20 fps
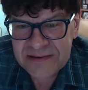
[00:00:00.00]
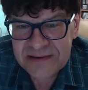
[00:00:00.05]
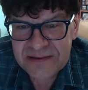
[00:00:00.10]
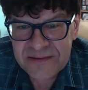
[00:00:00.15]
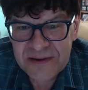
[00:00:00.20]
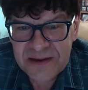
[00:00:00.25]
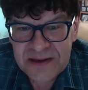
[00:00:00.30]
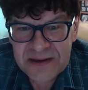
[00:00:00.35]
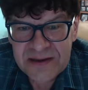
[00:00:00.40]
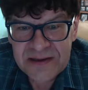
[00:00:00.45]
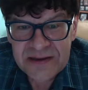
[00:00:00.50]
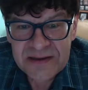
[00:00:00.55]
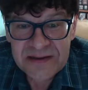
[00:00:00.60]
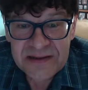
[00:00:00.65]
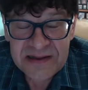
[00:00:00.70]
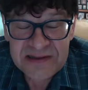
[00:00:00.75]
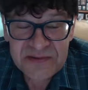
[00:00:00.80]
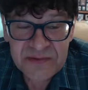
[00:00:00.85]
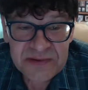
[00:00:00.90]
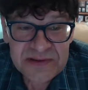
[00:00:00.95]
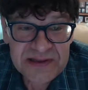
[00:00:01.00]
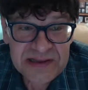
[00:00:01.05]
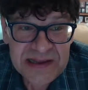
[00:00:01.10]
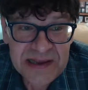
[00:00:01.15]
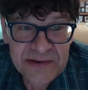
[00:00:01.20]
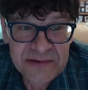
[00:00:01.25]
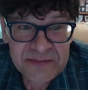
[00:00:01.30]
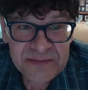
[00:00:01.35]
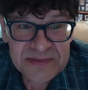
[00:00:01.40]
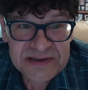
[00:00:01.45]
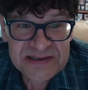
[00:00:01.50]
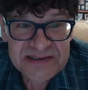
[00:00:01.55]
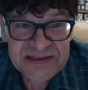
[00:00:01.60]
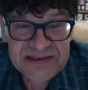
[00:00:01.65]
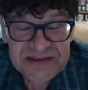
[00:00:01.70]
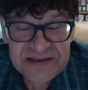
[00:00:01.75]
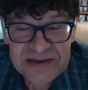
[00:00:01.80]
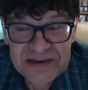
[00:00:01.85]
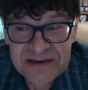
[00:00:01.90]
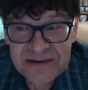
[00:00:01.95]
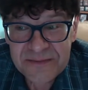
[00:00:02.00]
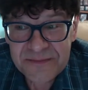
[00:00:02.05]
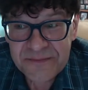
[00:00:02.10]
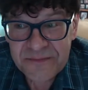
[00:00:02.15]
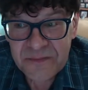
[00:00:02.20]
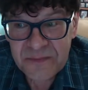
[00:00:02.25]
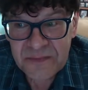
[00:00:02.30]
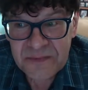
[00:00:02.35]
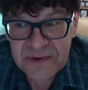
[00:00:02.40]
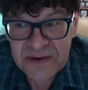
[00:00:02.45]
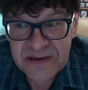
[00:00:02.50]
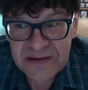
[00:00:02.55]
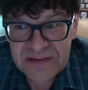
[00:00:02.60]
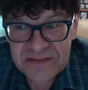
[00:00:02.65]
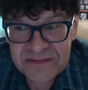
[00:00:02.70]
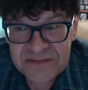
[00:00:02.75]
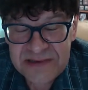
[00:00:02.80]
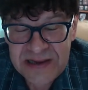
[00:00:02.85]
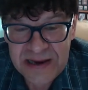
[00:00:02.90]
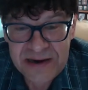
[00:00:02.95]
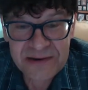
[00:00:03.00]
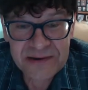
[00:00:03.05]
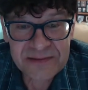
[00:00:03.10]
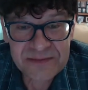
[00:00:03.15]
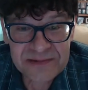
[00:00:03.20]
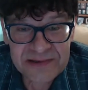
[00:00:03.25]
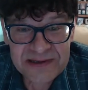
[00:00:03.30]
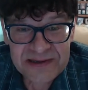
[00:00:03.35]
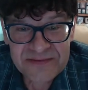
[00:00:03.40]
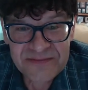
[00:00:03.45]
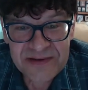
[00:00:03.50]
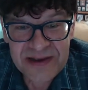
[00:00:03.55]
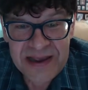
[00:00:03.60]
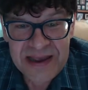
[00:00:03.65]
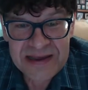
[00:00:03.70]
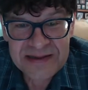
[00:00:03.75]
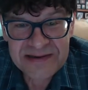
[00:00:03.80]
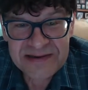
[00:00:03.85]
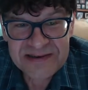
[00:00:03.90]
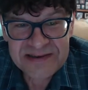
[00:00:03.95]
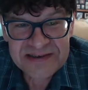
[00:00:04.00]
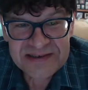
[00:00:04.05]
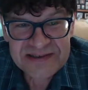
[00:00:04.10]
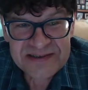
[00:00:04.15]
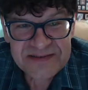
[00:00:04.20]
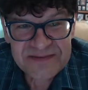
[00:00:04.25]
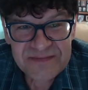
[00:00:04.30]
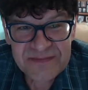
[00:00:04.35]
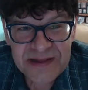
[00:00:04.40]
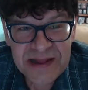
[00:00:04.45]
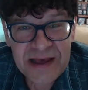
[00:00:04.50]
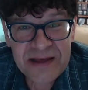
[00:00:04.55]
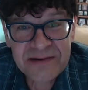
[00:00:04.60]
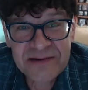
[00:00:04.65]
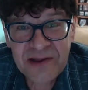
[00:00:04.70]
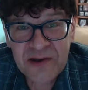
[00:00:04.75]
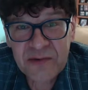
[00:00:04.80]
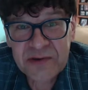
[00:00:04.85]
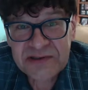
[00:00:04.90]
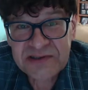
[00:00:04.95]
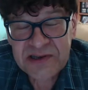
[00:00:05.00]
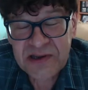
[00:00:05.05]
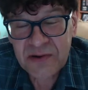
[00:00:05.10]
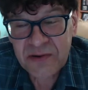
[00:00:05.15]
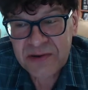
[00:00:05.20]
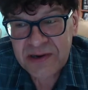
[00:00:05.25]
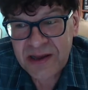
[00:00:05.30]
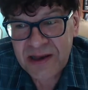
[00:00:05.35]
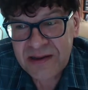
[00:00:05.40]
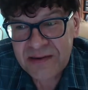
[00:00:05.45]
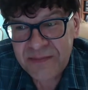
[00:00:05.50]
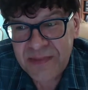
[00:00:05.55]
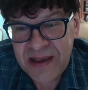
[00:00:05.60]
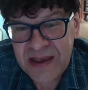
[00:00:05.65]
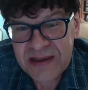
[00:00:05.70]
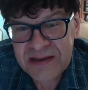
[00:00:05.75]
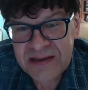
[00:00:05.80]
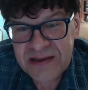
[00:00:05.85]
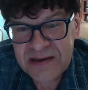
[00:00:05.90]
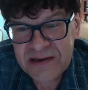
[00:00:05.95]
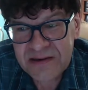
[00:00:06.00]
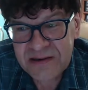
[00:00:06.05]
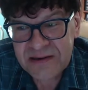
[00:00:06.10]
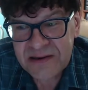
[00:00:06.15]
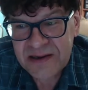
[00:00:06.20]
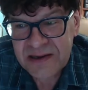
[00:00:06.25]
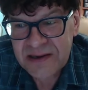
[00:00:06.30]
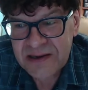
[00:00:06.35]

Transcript: And that's one thing I would miss uh, uh, terribly if I had to just not know what's going on back here.